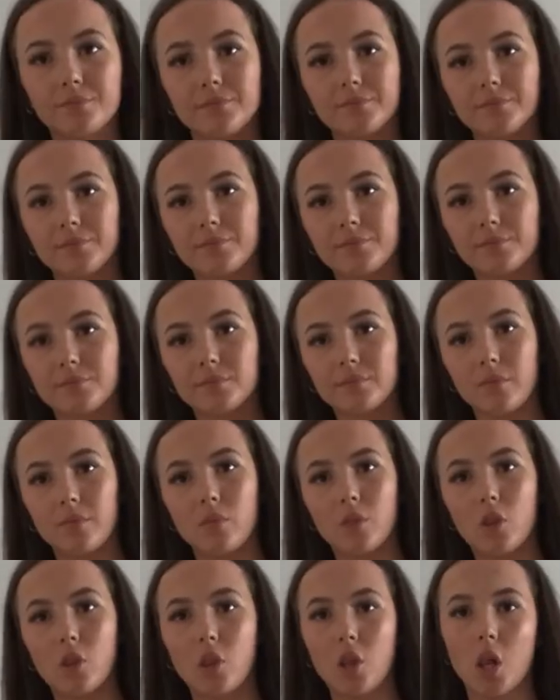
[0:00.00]
underneath and it
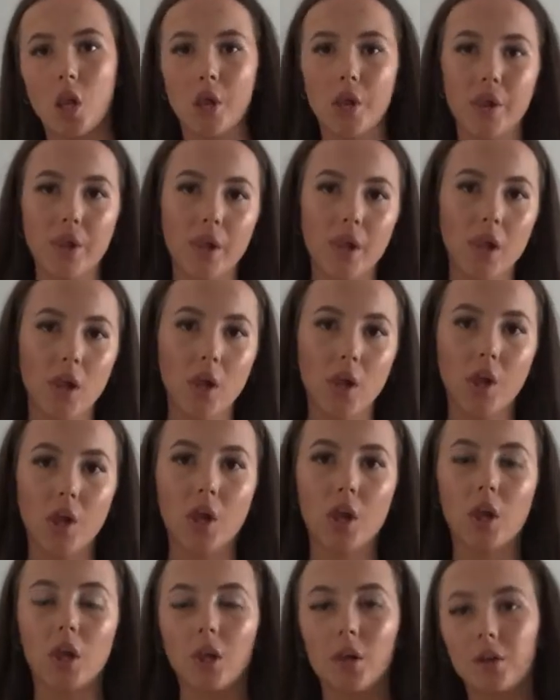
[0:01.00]
looks kind of
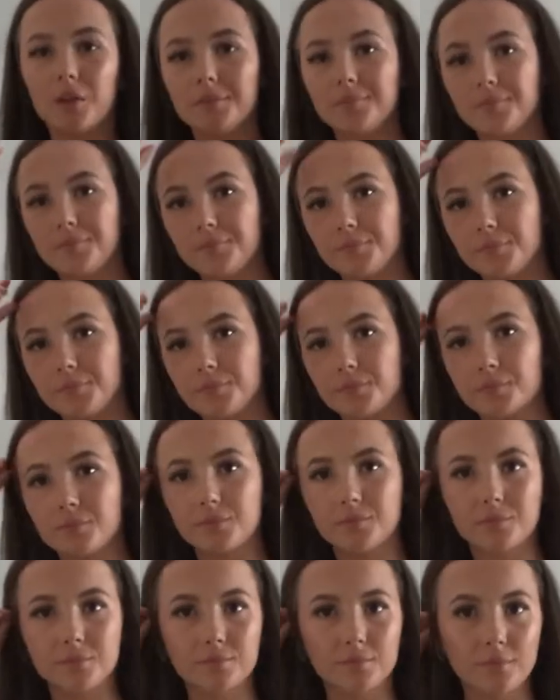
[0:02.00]
alright.
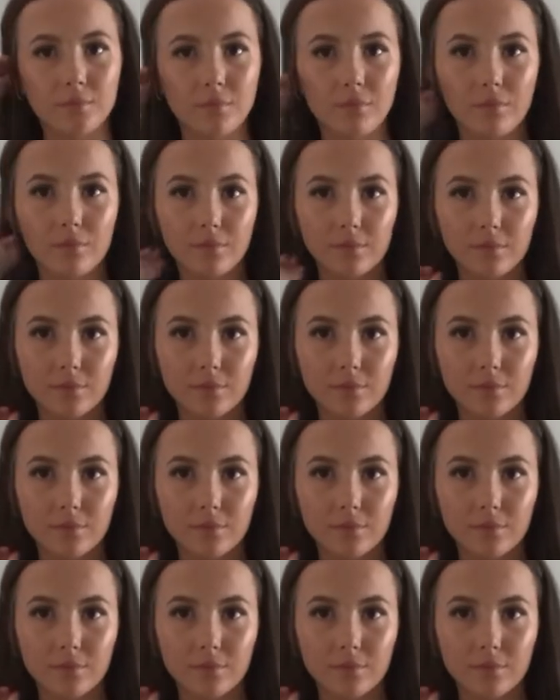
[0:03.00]
It's nice just to have a